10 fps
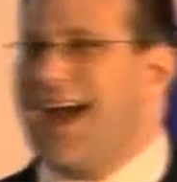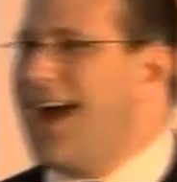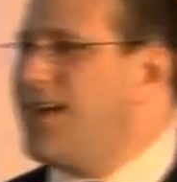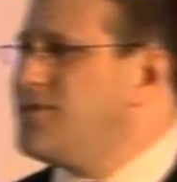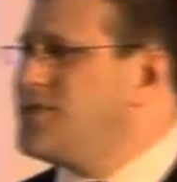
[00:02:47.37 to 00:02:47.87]

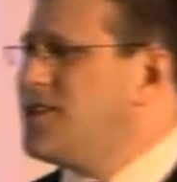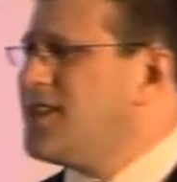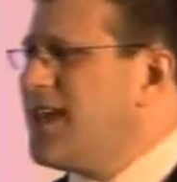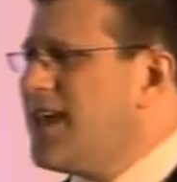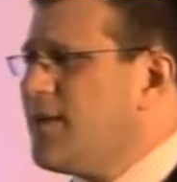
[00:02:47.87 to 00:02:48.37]
and also
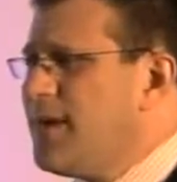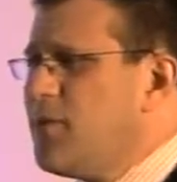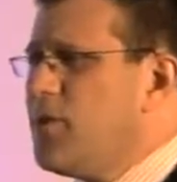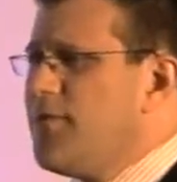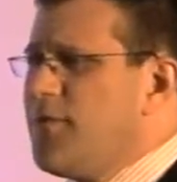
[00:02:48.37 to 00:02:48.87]
thinking
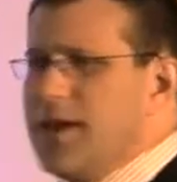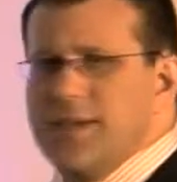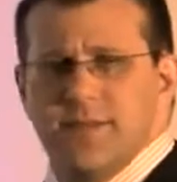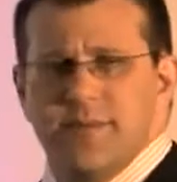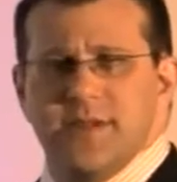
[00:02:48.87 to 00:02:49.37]
about what
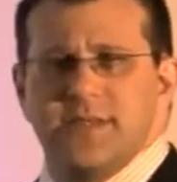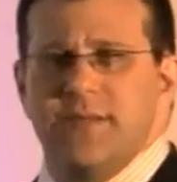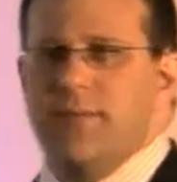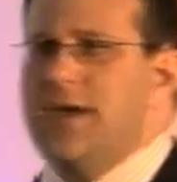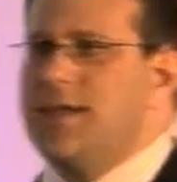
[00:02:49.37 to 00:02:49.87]
flexibility
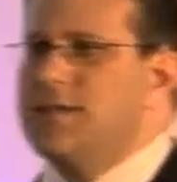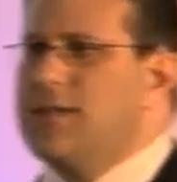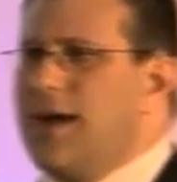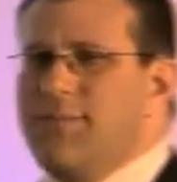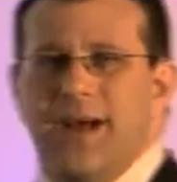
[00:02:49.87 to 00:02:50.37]
means.
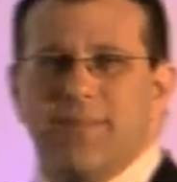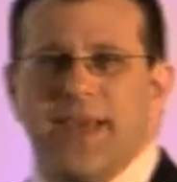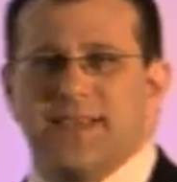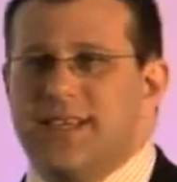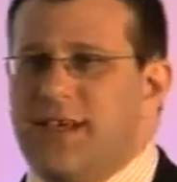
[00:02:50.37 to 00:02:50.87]
I'm
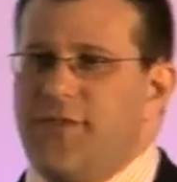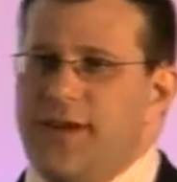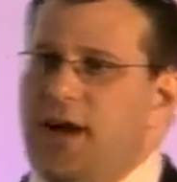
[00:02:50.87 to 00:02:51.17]
guessing if I